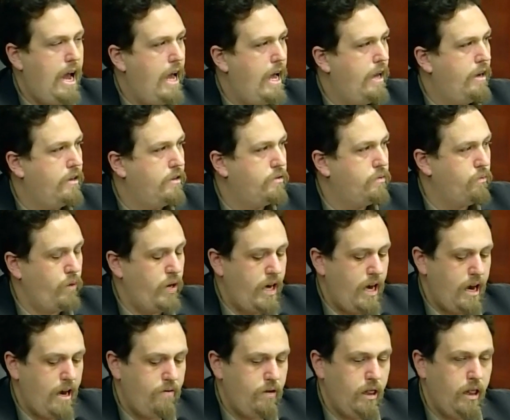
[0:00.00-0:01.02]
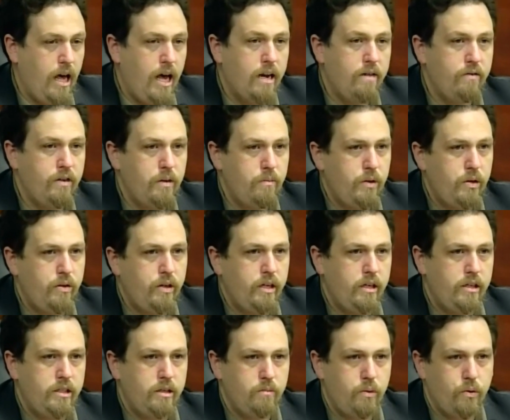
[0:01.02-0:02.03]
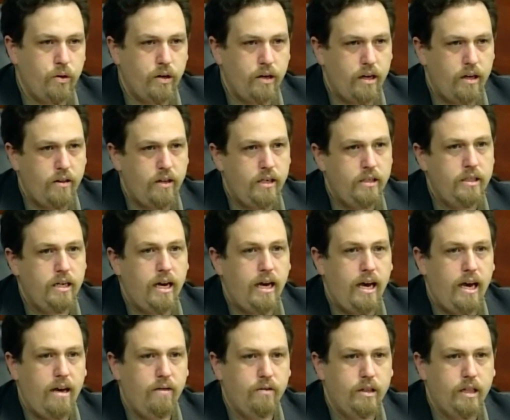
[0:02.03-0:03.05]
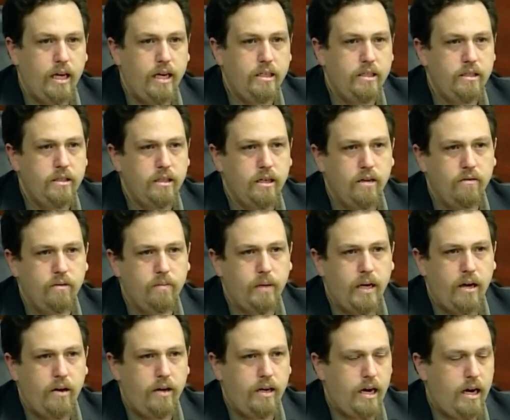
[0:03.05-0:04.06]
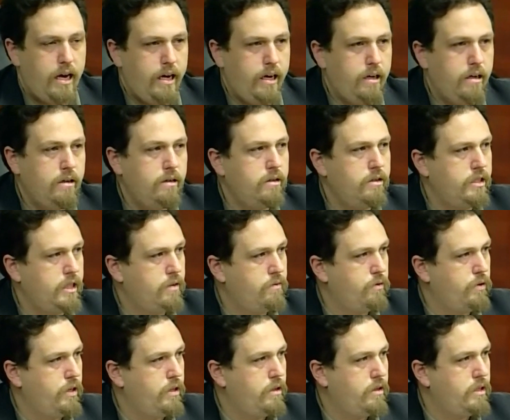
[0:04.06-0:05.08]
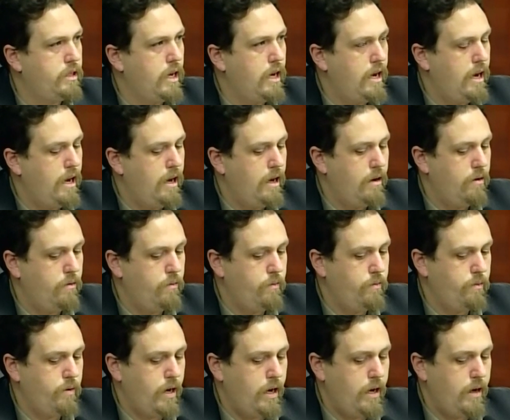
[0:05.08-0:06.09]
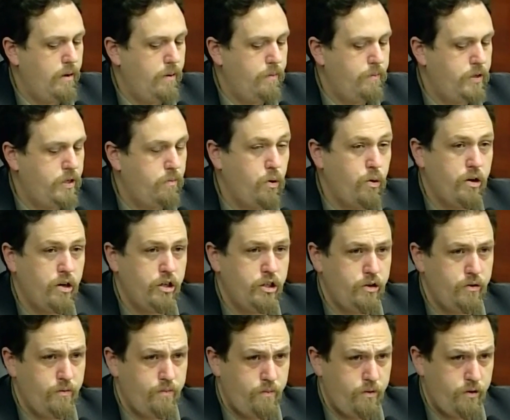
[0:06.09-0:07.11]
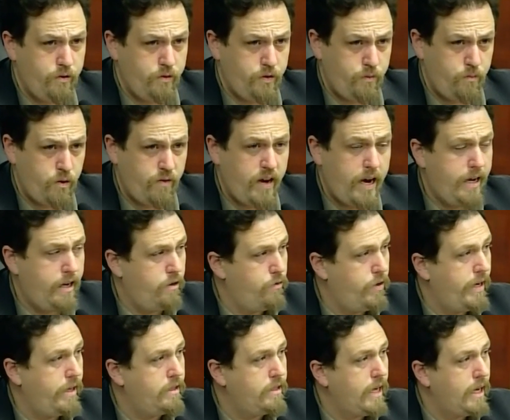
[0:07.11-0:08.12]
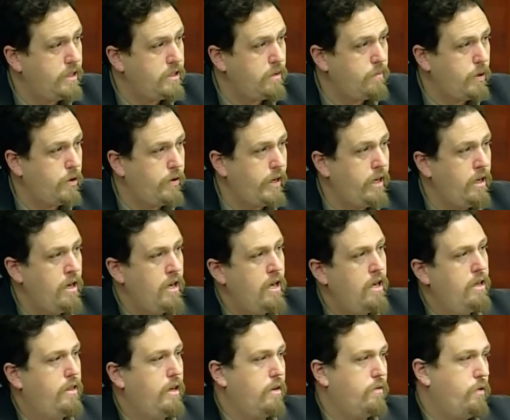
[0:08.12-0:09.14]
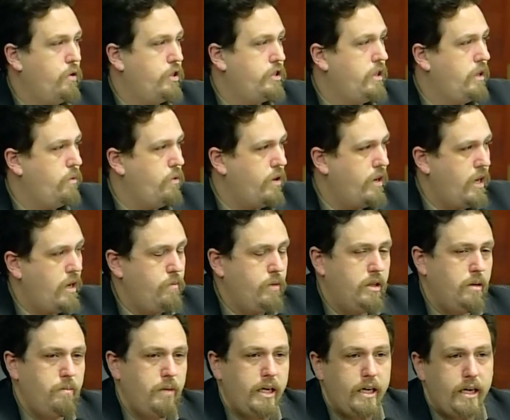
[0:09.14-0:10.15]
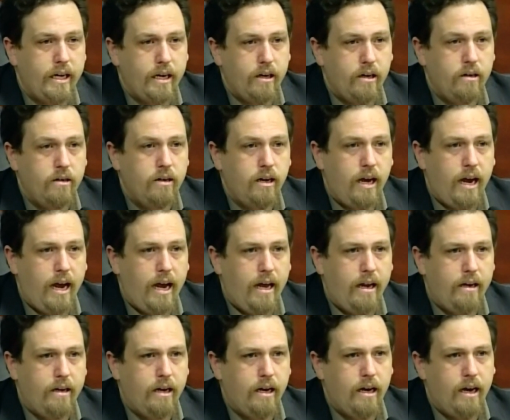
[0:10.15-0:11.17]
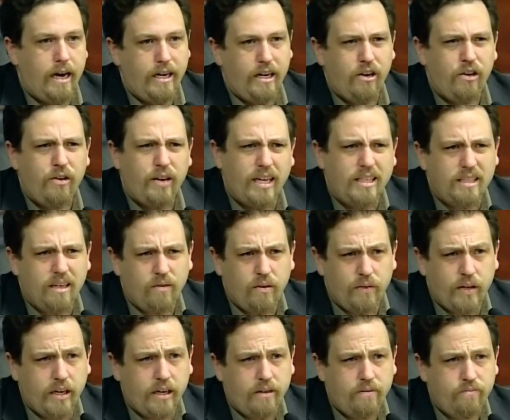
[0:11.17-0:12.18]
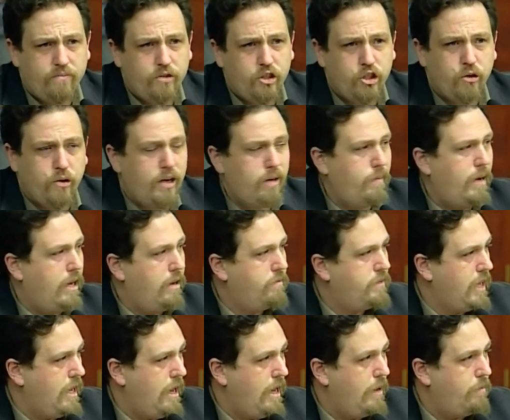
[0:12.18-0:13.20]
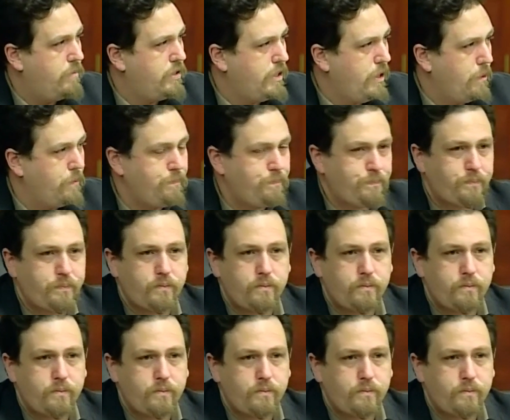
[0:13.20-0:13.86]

And we have a lot of community support on this. I have a list of about 9 different supporters who've provided written testimony. They unfortunately weren't able to be here, and I know you guys have a very short amount of time. So,